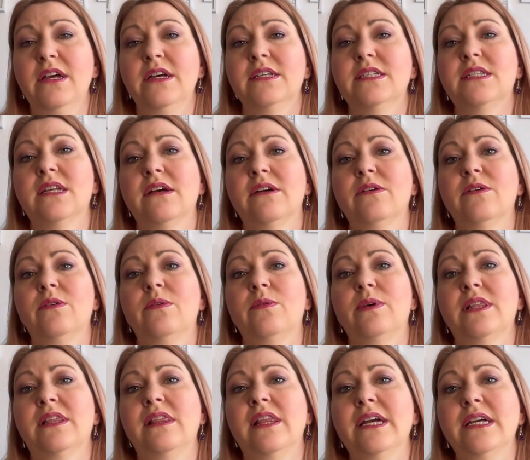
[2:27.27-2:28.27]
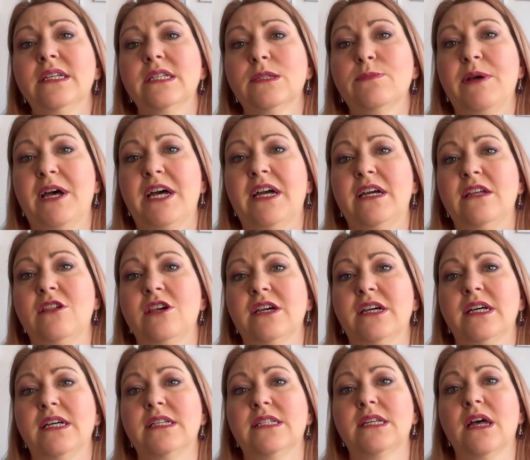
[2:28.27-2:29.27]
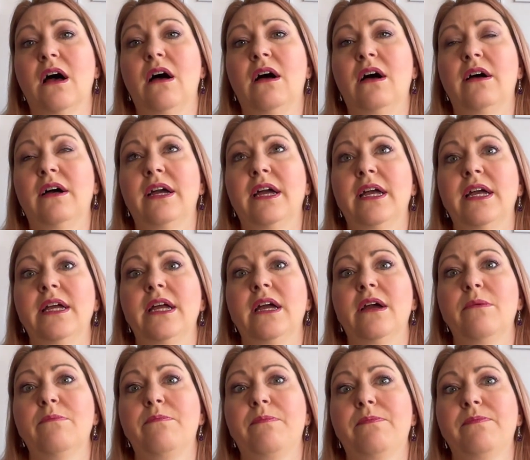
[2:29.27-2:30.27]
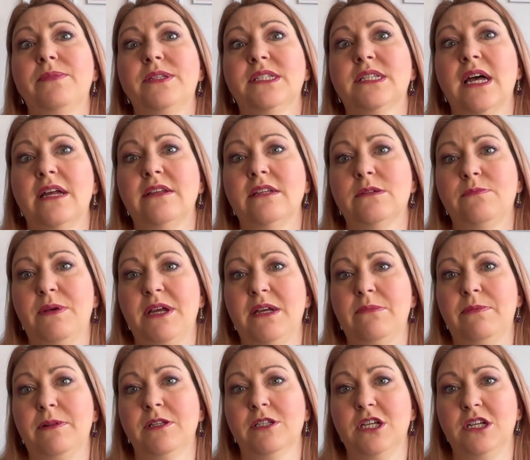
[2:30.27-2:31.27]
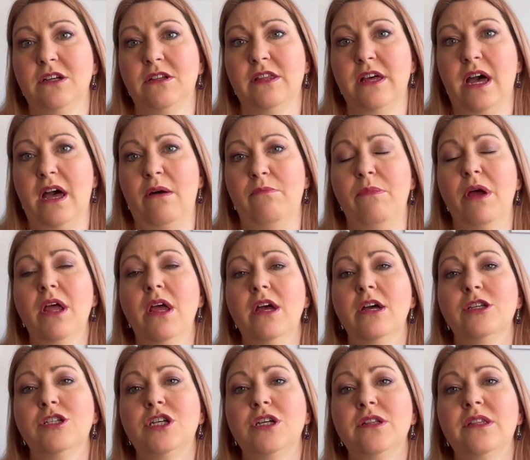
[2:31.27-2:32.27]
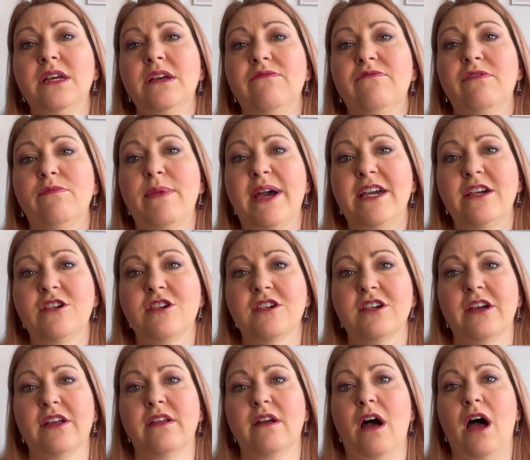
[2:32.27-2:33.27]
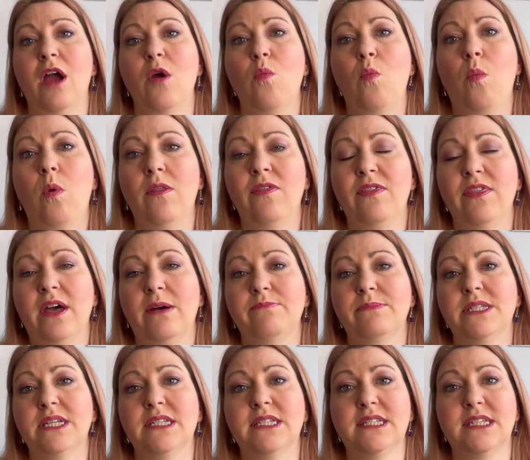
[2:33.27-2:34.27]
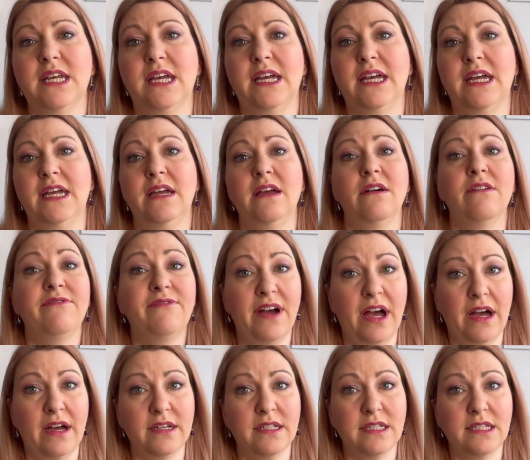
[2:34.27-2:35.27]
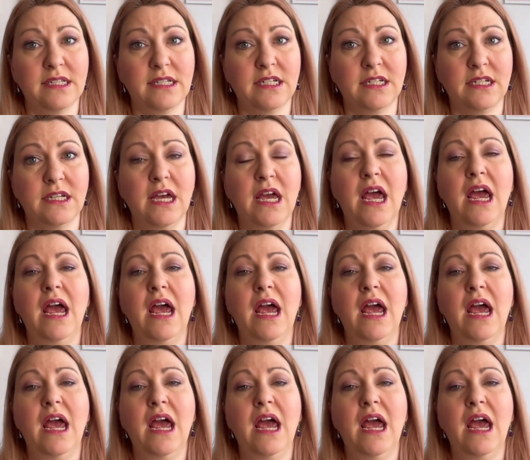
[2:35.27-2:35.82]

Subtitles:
So with links pages, I send people to them, to the information I want them to see first.